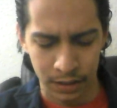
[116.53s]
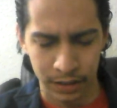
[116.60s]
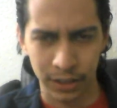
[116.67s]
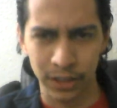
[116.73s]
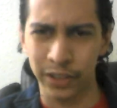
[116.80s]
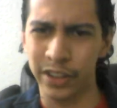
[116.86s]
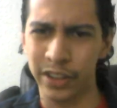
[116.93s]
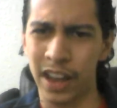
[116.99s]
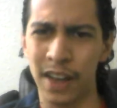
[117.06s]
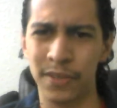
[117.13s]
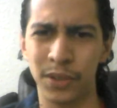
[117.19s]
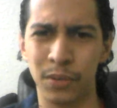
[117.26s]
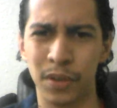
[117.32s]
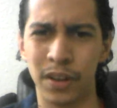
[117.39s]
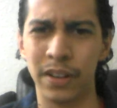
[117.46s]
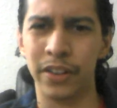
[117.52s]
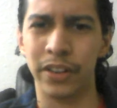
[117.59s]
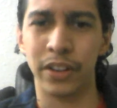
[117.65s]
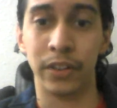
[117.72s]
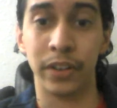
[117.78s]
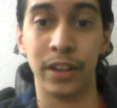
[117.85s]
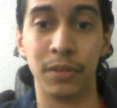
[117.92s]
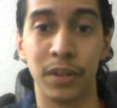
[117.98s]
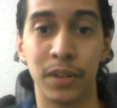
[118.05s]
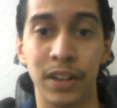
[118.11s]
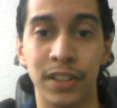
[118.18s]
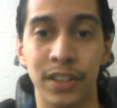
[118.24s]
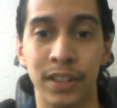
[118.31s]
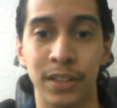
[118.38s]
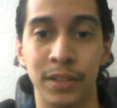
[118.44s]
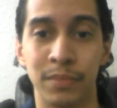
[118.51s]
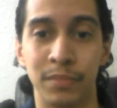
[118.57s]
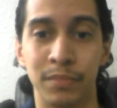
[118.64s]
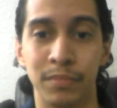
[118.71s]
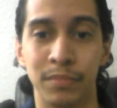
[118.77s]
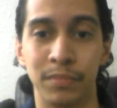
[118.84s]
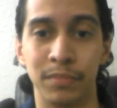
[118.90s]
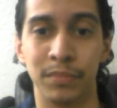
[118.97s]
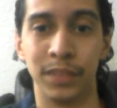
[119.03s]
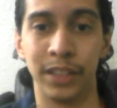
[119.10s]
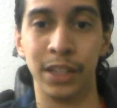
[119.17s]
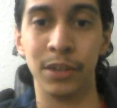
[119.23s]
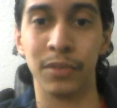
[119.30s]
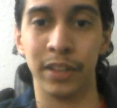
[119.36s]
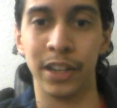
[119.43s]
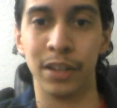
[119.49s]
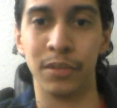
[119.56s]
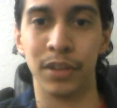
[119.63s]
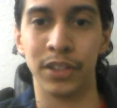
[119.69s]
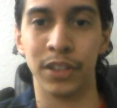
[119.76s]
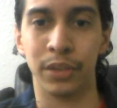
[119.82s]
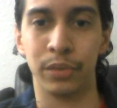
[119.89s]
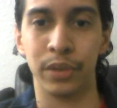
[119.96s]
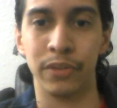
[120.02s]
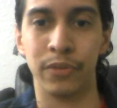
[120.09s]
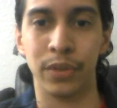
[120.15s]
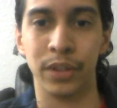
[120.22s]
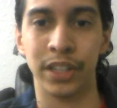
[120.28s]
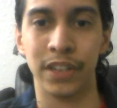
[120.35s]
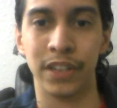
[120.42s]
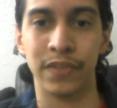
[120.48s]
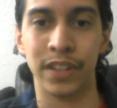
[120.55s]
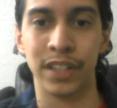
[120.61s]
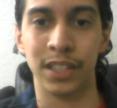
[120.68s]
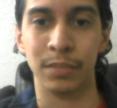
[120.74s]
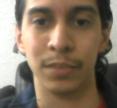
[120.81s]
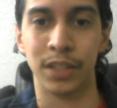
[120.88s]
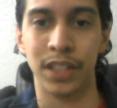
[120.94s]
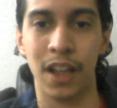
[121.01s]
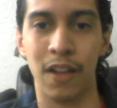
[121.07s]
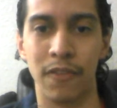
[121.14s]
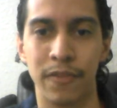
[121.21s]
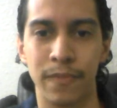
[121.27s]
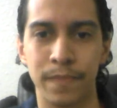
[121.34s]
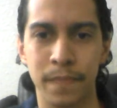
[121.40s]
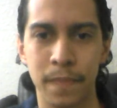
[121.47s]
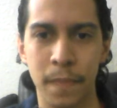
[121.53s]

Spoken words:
you know, you have to wonder. You know, he runs a 3-4 defense himself.